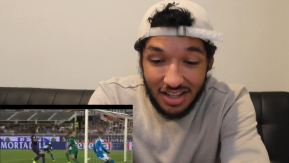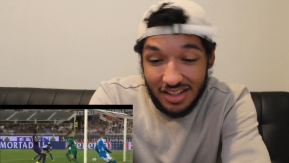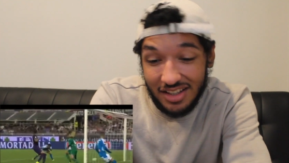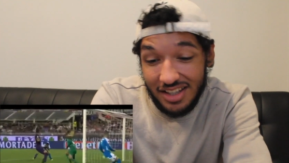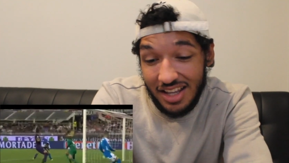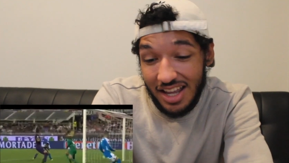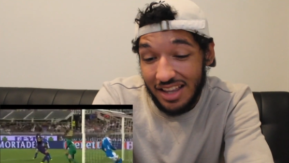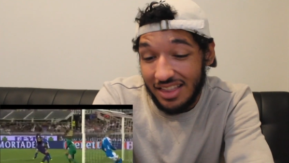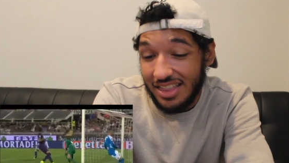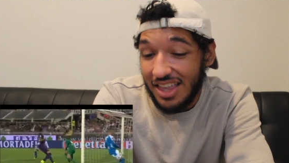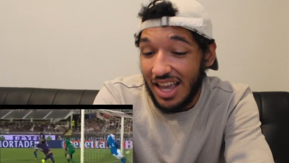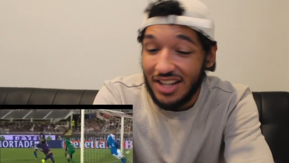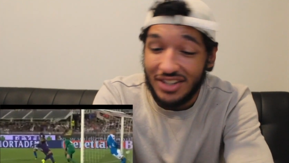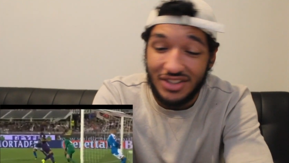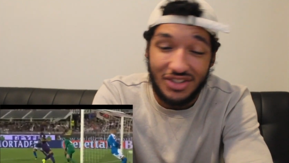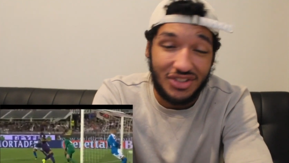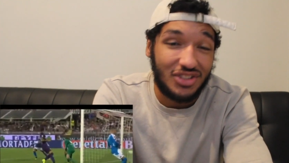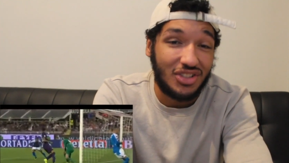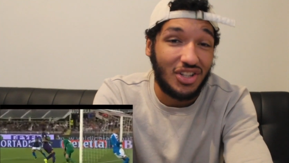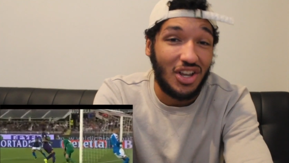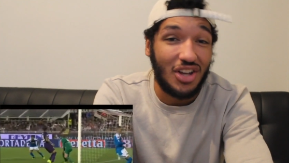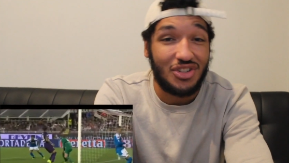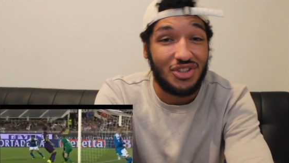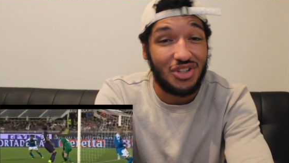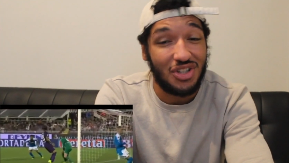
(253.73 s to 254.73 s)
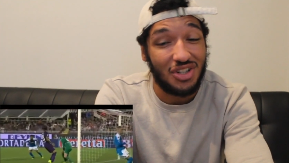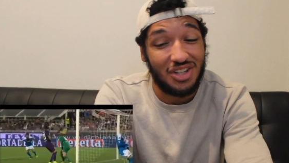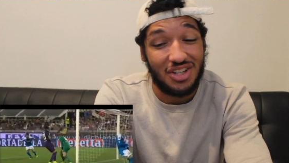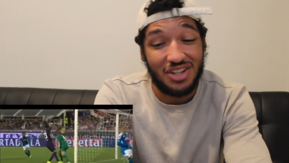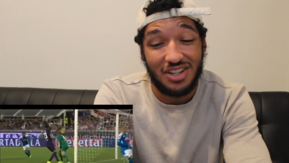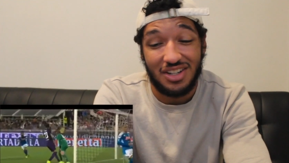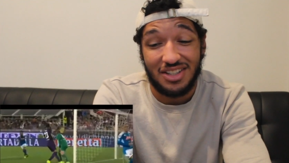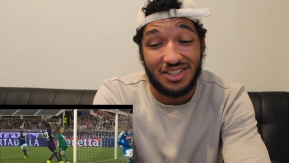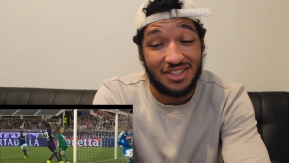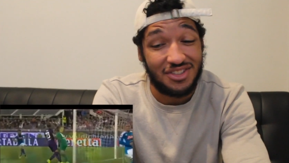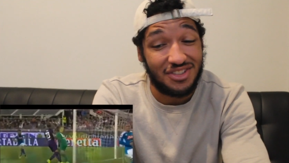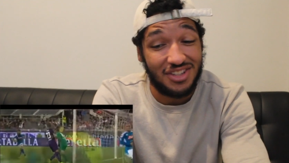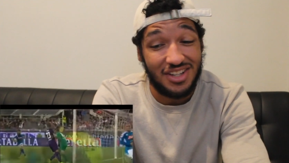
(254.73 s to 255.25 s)
Yeah, that's such a
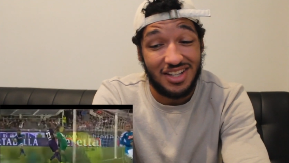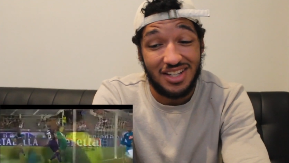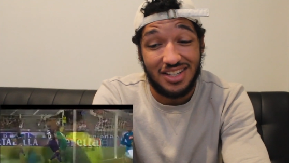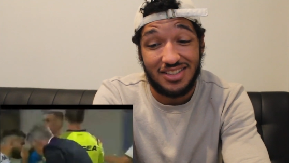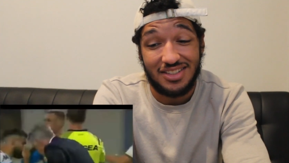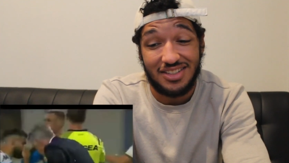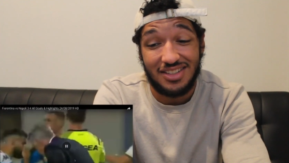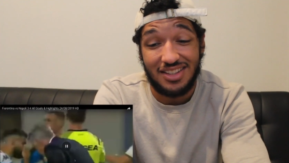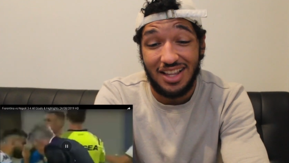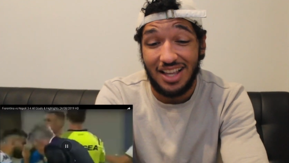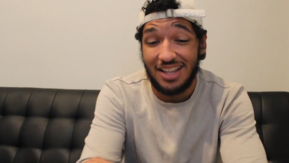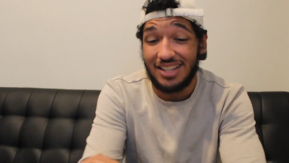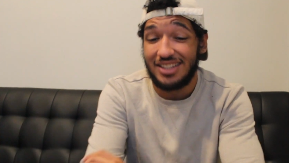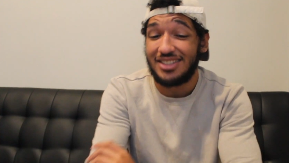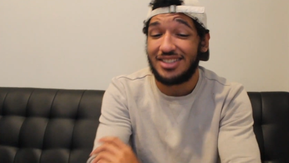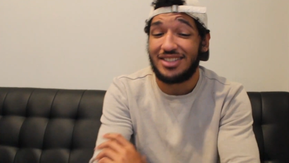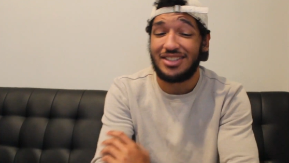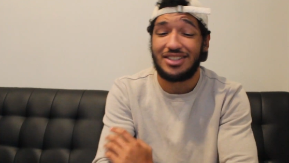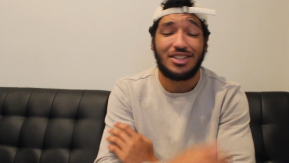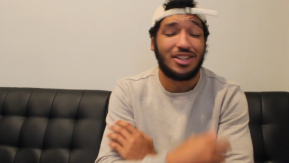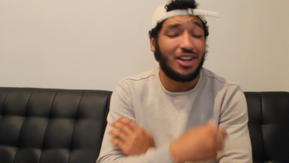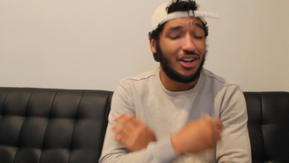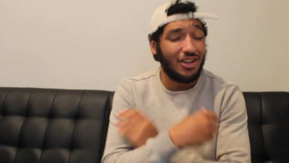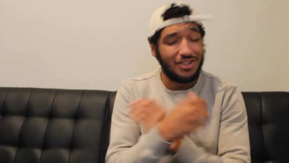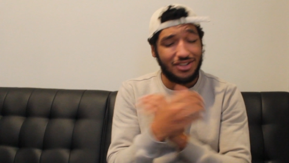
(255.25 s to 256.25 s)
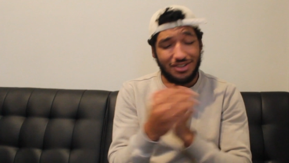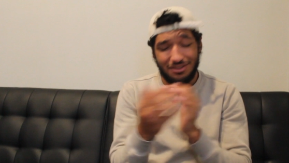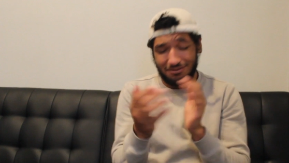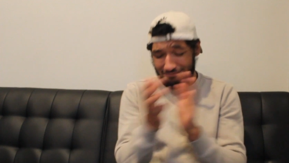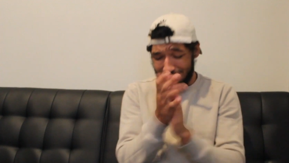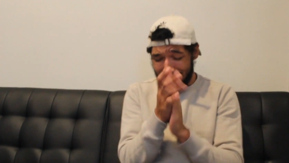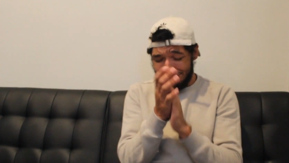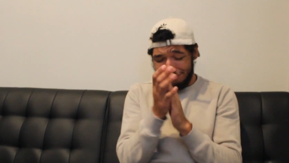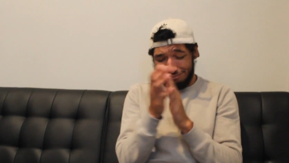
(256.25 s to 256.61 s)
good assist. That's such